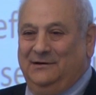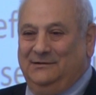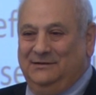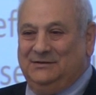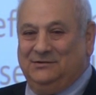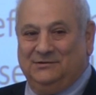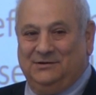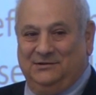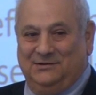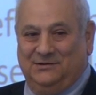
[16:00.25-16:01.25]
find it easier to
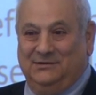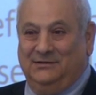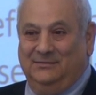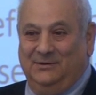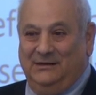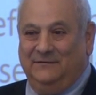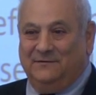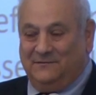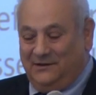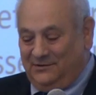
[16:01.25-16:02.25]
say 60 dB,
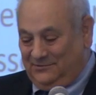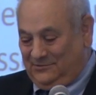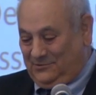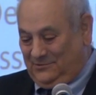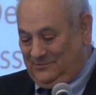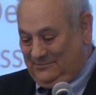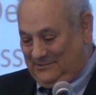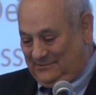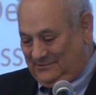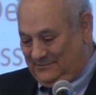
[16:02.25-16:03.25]
even if they don't know
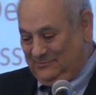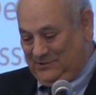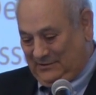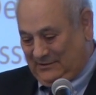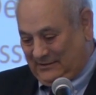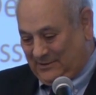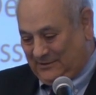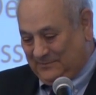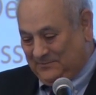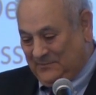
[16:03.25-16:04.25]
what they're talking
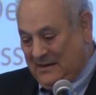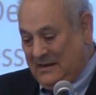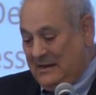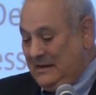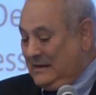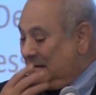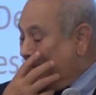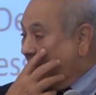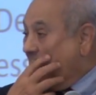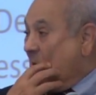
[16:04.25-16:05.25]
about.
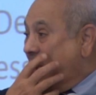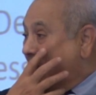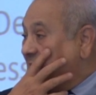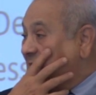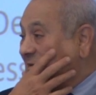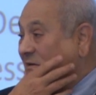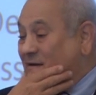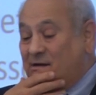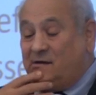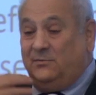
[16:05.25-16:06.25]
And
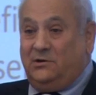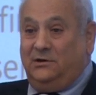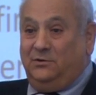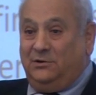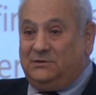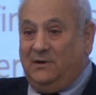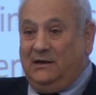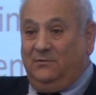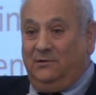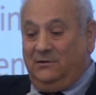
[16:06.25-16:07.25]
then the community noise
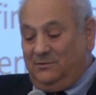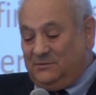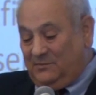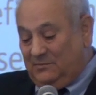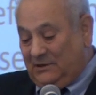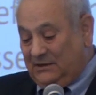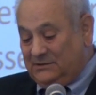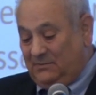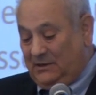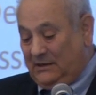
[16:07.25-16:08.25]
rating, when it was
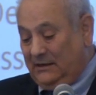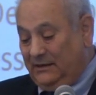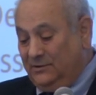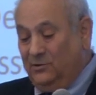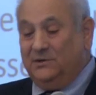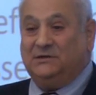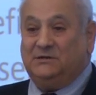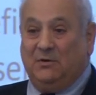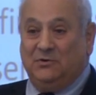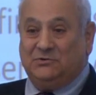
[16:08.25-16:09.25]
replaced by a noise
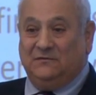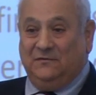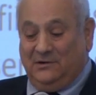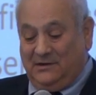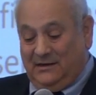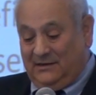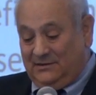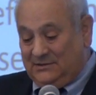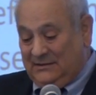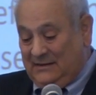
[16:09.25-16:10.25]
exposure
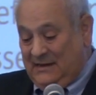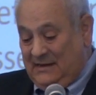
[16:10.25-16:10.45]
forecast